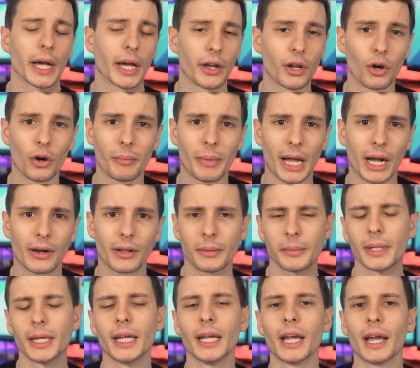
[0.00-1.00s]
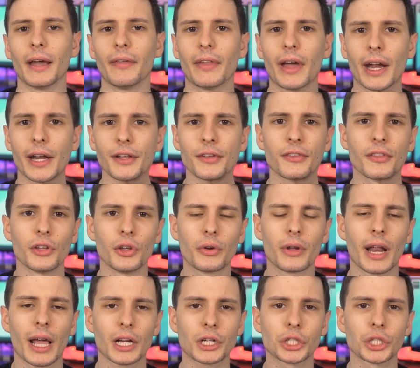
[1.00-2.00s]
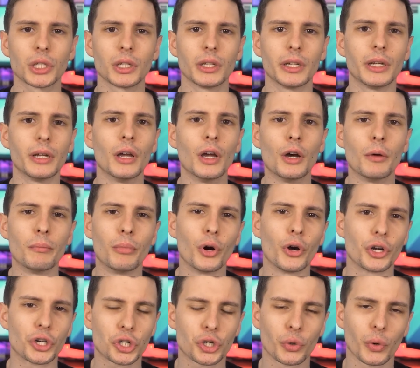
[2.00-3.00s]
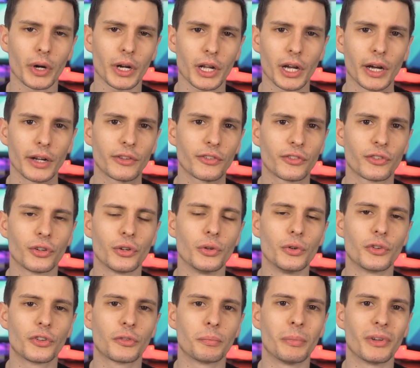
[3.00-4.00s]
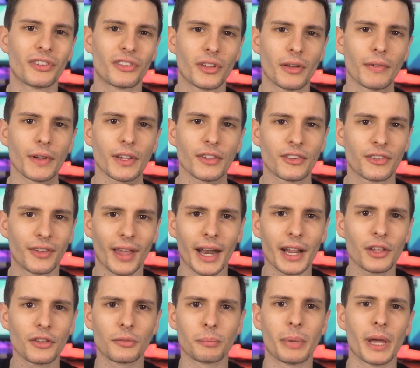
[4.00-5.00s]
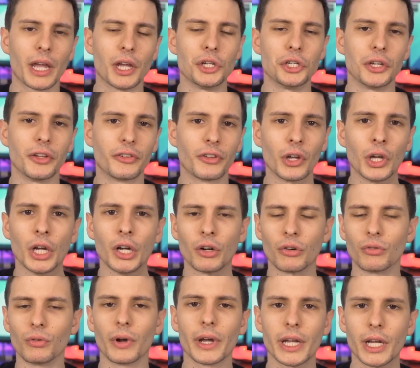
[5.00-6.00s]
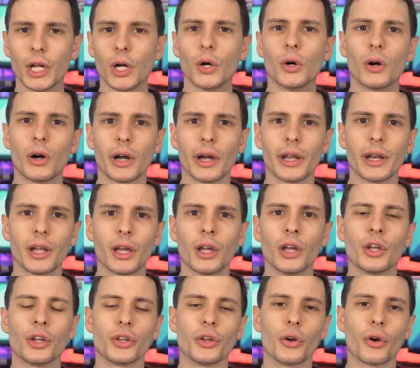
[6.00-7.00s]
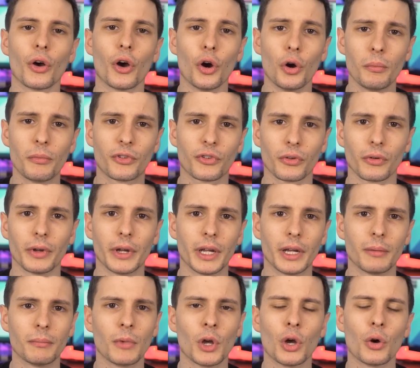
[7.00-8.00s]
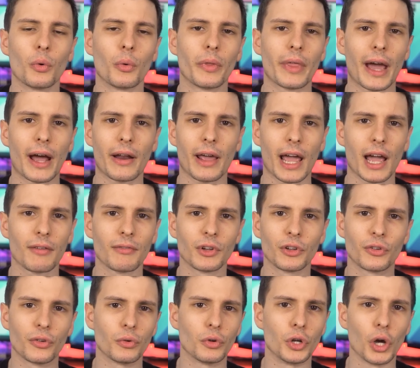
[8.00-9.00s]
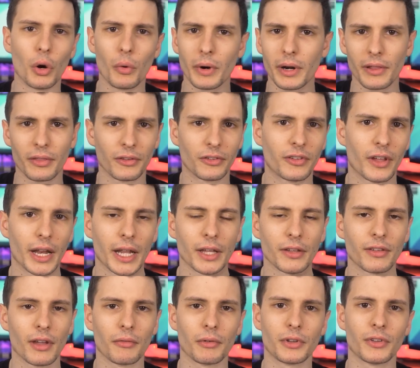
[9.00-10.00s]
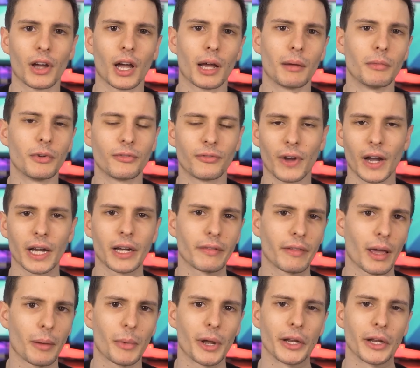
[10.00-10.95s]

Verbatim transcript: not know about it. And that is that you can actually put shortcuts to specific settings pages right on your home screen without having to go into the settings every time and finding that